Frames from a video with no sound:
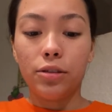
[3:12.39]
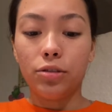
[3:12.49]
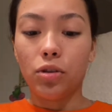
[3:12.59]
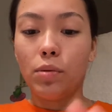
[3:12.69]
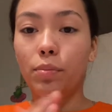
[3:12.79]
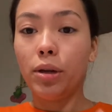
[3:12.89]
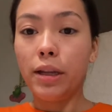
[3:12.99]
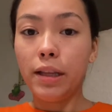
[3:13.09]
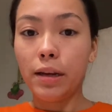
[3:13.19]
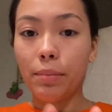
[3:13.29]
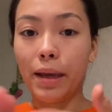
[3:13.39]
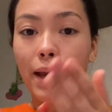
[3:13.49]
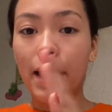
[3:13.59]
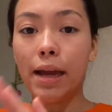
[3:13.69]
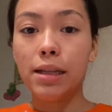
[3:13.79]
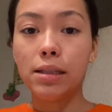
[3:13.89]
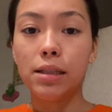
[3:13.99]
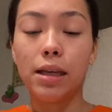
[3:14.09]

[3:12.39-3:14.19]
So I'm putting it in my hands